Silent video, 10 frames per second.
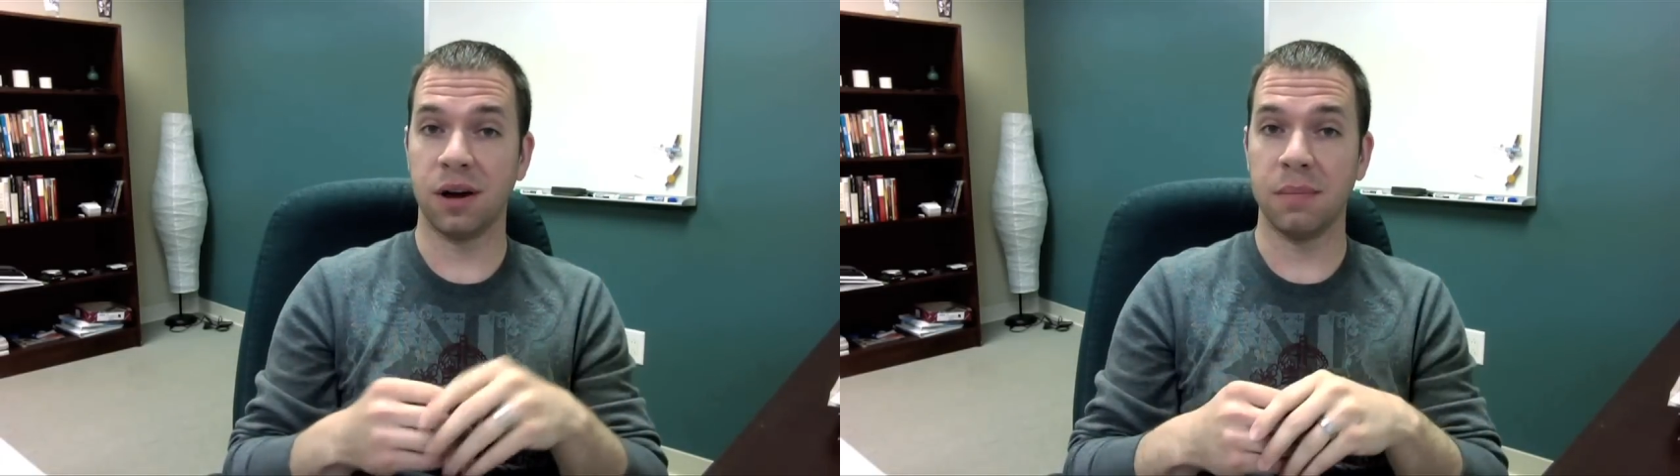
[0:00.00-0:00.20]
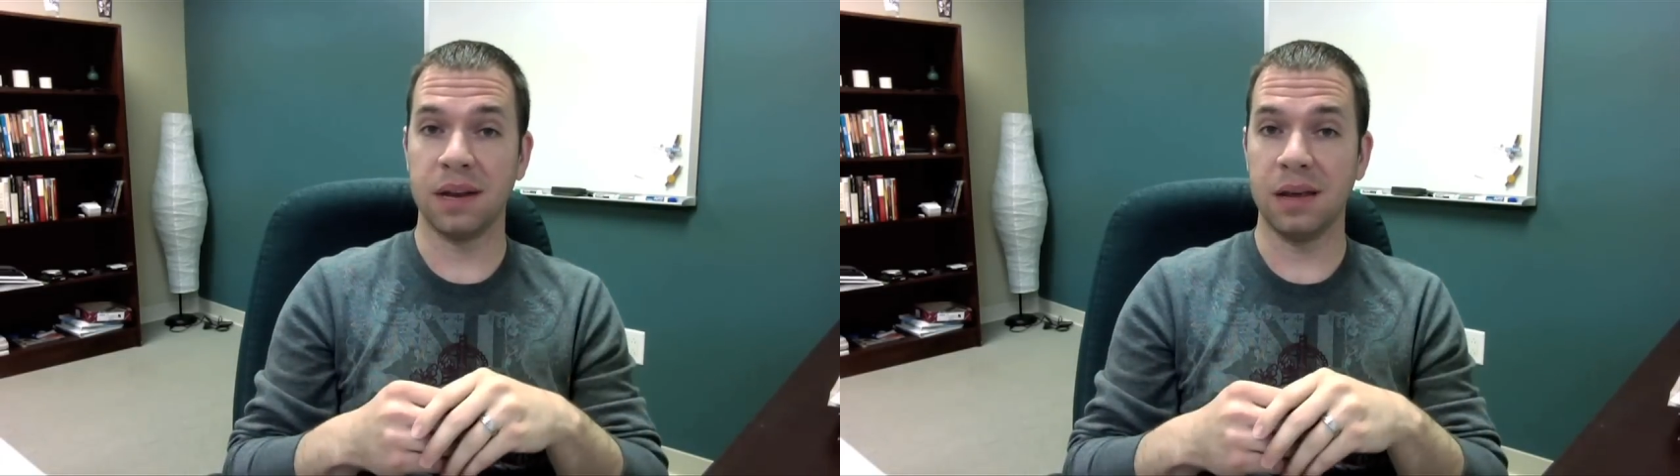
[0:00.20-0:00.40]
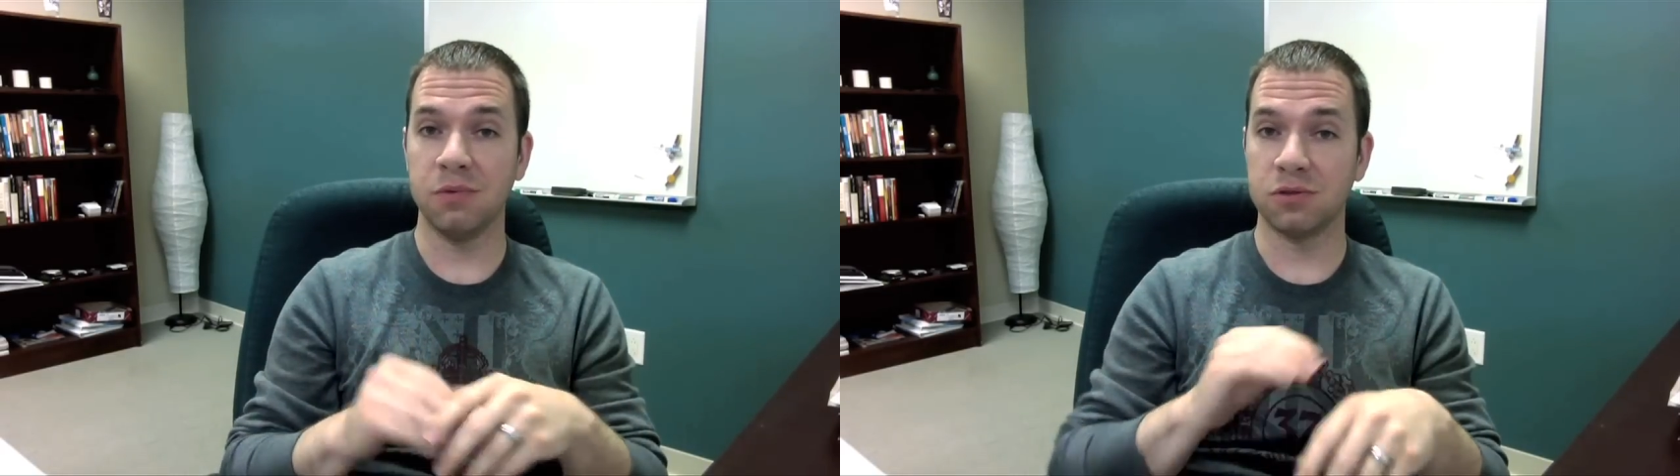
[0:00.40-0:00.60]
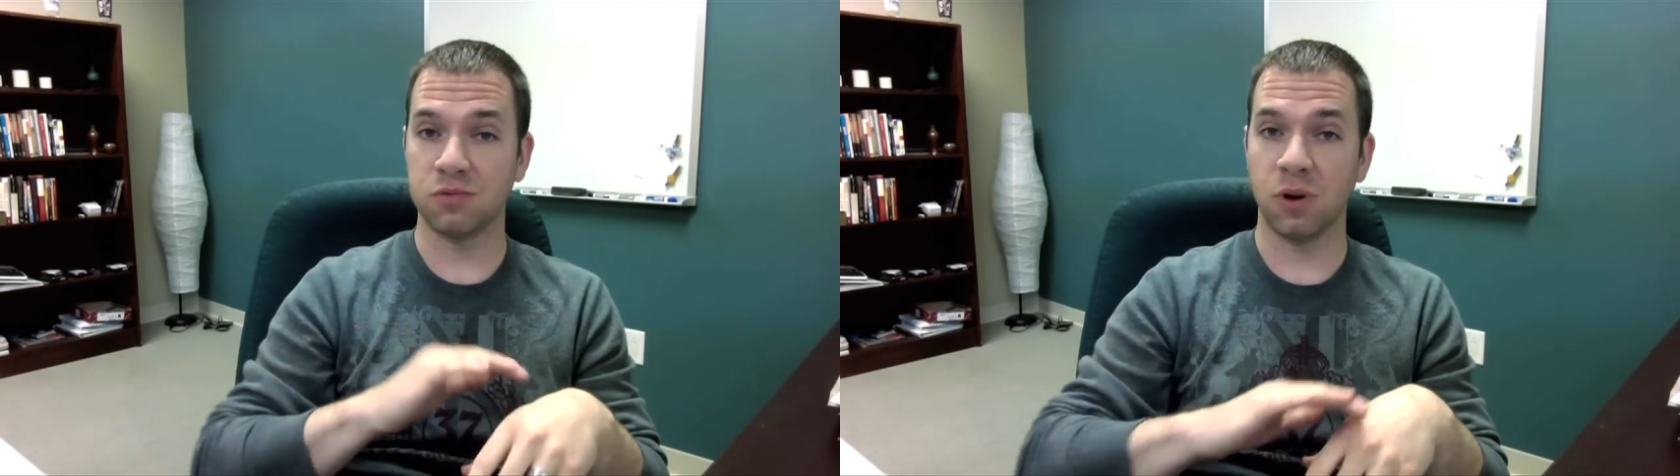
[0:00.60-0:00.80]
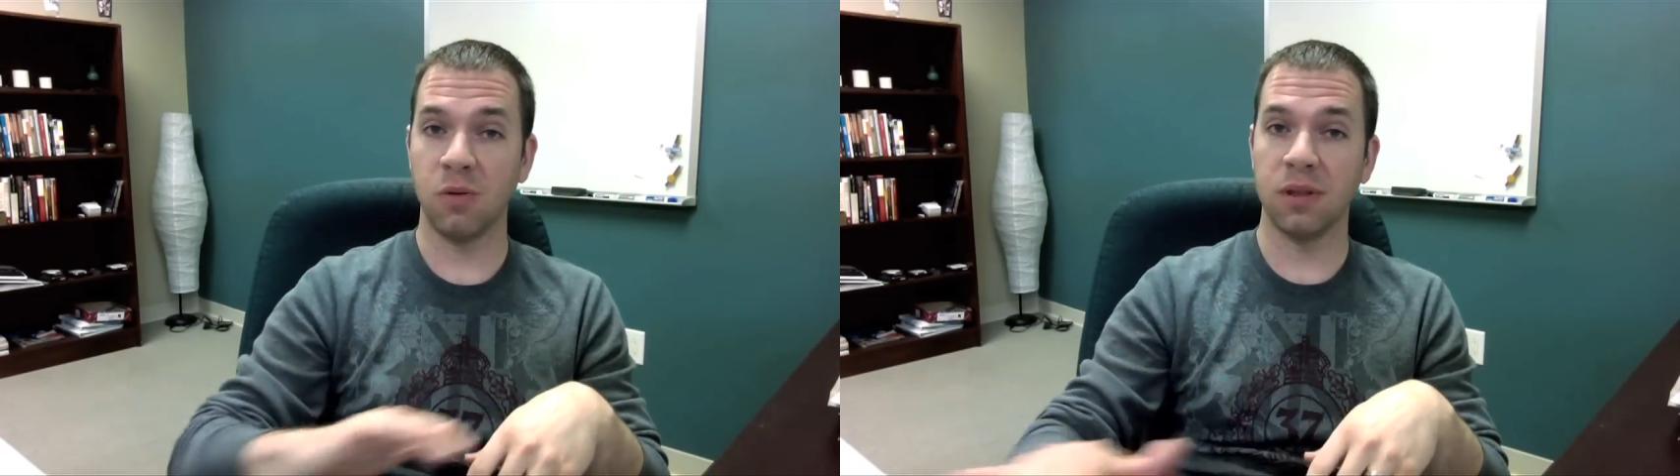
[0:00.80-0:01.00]
I mean, he was
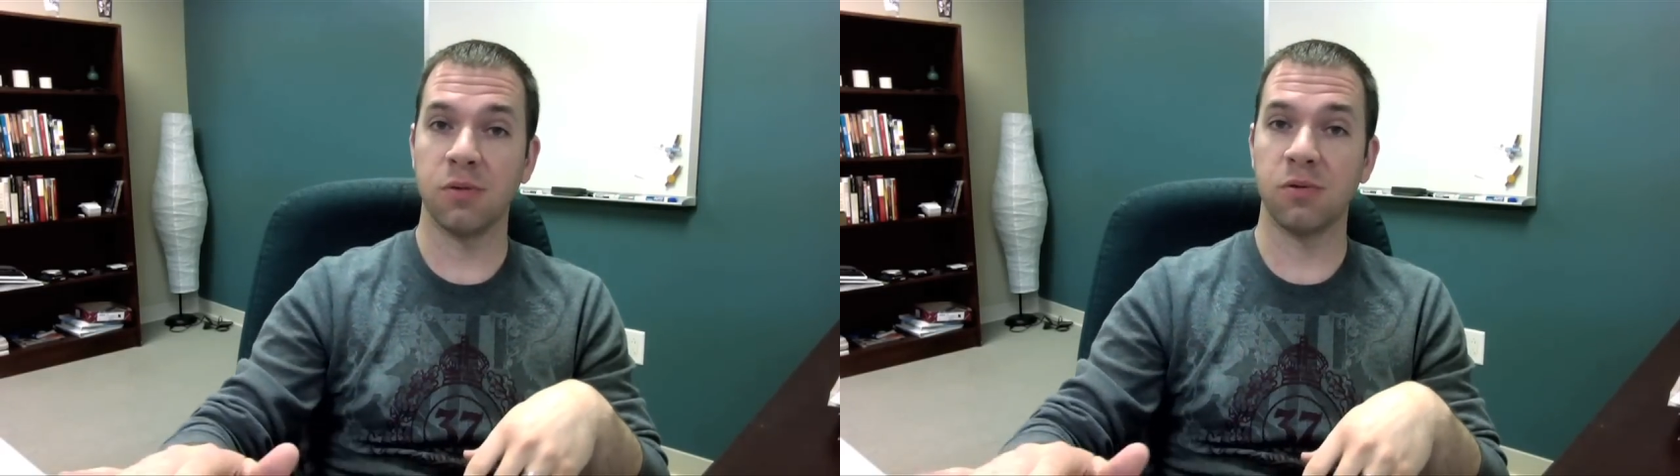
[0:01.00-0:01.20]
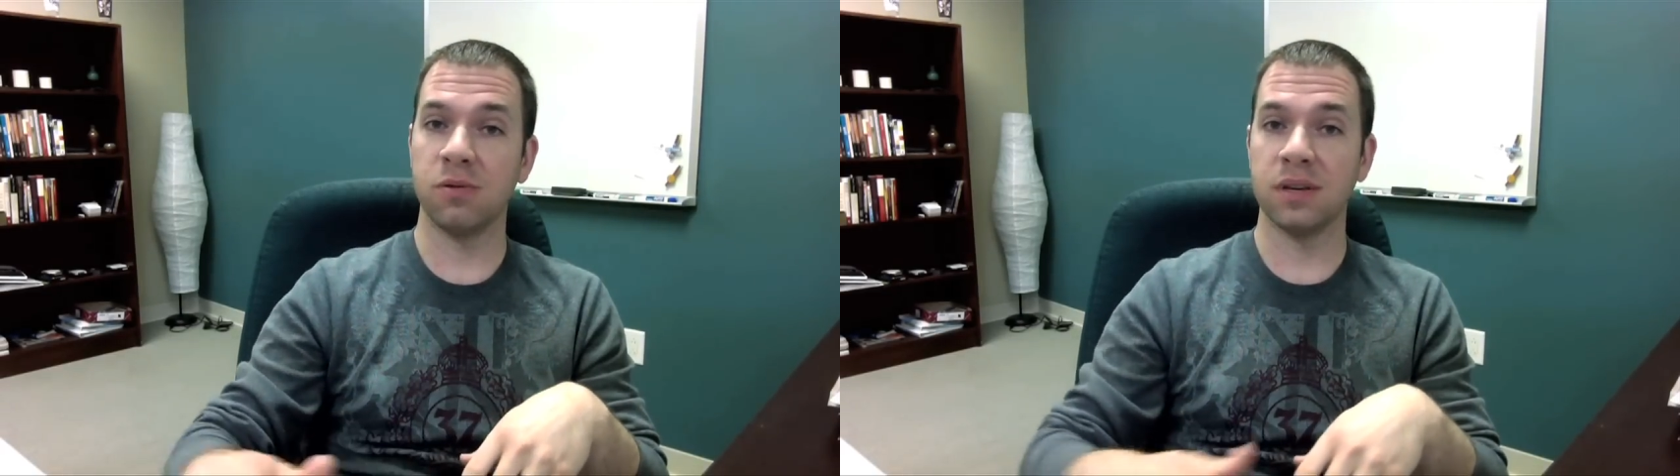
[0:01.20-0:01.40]
rolling through